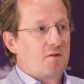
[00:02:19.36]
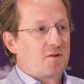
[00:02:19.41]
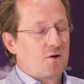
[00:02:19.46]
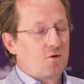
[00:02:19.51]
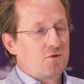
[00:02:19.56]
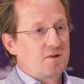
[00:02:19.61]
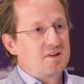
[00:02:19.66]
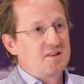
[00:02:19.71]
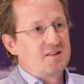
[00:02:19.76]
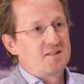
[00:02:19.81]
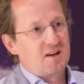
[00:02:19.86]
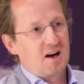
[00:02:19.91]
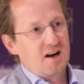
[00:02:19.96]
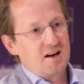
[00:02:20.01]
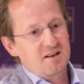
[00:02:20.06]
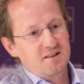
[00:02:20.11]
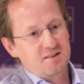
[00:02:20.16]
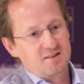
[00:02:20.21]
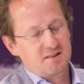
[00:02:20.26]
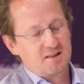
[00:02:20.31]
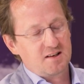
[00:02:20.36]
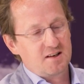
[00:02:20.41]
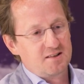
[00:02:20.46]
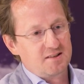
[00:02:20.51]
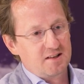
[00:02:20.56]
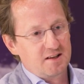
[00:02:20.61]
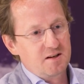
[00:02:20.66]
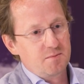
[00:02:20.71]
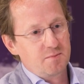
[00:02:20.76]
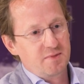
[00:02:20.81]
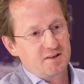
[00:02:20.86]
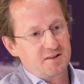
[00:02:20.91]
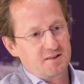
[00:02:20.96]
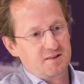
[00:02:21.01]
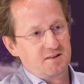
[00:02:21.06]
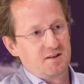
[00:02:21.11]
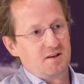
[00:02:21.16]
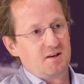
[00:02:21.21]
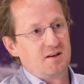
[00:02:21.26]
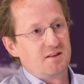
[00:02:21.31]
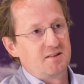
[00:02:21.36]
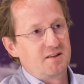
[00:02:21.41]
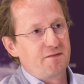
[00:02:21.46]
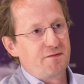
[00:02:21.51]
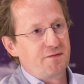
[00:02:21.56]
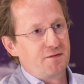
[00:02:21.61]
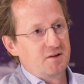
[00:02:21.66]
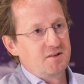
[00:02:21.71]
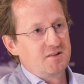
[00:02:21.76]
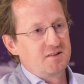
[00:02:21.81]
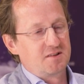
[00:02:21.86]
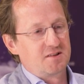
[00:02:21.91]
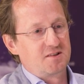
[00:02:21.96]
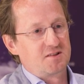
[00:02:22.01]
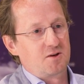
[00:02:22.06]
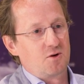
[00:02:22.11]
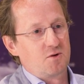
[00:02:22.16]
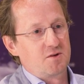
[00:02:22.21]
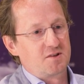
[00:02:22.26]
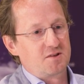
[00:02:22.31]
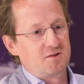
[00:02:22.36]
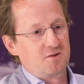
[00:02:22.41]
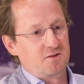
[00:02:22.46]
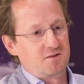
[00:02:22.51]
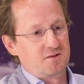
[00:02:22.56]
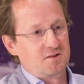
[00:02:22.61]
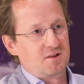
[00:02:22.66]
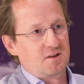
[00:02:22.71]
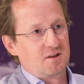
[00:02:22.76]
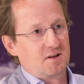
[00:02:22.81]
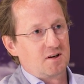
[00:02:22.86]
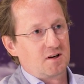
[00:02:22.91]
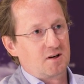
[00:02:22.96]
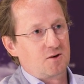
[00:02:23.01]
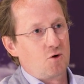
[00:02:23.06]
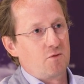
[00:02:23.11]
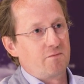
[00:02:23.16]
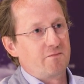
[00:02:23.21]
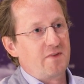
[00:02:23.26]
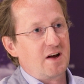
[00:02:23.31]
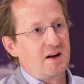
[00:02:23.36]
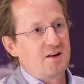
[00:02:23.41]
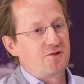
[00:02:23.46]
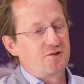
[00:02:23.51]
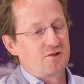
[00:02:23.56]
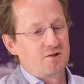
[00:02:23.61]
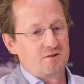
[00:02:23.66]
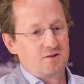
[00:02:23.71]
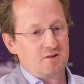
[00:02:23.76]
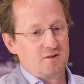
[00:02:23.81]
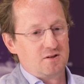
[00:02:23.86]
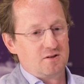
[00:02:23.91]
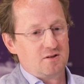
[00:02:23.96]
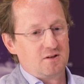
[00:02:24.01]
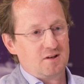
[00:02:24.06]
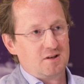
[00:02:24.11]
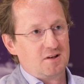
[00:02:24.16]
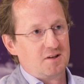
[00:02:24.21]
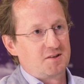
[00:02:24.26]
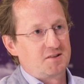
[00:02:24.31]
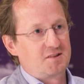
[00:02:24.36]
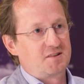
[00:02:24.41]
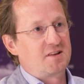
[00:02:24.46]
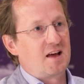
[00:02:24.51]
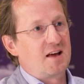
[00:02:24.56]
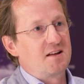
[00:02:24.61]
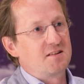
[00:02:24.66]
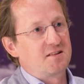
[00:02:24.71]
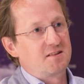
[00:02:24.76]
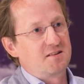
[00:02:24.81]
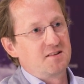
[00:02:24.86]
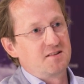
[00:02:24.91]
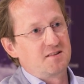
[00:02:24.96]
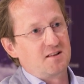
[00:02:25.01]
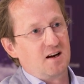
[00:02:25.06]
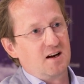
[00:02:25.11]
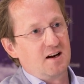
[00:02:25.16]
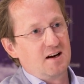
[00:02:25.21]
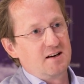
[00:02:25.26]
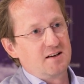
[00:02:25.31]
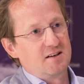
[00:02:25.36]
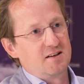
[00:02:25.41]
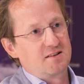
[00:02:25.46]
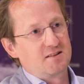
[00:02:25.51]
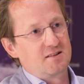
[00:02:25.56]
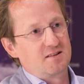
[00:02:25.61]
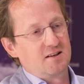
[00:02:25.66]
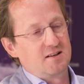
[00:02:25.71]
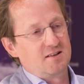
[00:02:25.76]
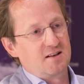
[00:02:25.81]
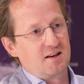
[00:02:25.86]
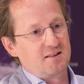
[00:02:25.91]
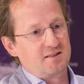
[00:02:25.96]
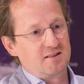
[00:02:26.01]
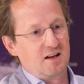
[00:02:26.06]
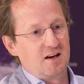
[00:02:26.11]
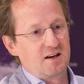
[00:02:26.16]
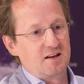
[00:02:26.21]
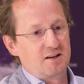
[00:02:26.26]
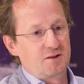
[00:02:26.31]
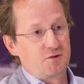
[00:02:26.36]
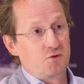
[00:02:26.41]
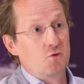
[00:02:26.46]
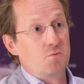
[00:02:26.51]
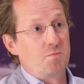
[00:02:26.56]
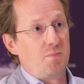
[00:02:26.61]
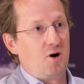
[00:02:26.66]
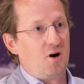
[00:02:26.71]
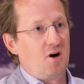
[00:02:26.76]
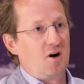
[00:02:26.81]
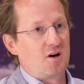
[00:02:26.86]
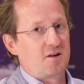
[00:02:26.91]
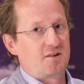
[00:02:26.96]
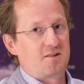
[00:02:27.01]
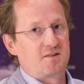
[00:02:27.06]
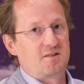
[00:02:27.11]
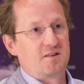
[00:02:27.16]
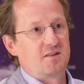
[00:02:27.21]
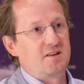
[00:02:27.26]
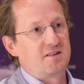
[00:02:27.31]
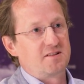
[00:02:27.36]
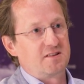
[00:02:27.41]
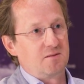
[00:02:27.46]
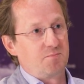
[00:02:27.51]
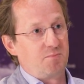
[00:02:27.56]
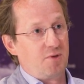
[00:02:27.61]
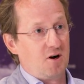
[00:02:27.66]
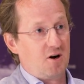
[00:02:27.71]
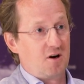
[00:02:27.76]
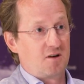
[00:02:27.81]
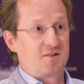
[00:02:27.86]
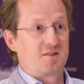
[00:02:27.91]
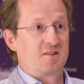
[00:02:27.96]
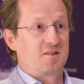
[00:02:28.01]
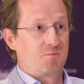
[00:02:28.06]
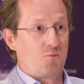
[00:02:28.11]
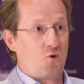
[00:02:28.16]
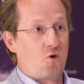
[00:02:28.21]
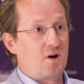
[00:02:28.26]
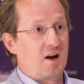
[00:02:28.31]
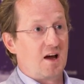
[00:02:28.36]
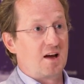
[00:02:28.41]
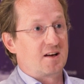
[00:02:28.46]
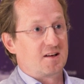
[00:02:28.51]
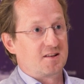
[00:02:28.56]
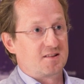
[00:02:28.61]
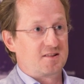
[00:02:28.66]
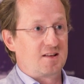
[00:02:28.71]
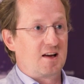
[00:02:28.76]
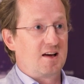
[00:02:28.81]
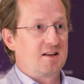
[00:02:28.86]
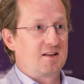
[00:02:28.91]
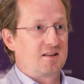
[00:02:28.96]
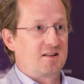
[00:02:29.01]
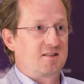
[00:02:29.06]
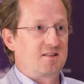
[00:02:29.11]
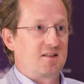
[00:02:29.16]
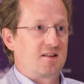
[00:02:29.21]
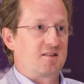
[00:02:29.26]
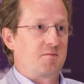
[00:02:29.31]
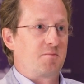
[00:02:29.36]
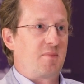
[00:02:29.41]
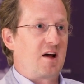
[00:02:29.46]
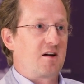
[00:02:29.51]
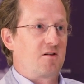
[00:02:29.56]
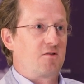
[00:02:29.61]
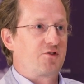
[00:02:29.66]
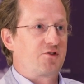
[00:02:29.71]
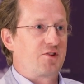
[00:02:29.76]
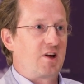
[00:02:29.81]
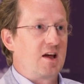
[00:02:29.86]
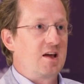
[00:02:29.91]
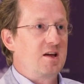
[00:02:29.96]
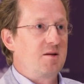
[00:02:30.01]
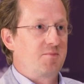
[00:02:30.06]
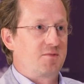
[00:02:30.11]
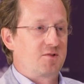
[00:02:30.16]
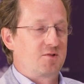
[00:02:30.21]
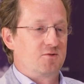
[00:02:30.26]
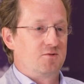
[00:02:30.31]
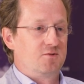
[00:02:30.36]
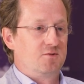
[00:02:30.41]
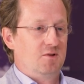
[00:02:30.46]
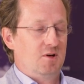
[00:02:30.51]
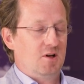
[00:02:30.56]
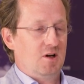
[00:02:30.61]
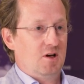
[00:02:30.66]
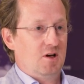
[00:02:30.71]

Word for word: So the design is, is a little bit uh, different. So it's not a, a conventional uh, stent design. It, it has like two parts. The distal part is more like a stent. It has a barrel shape to,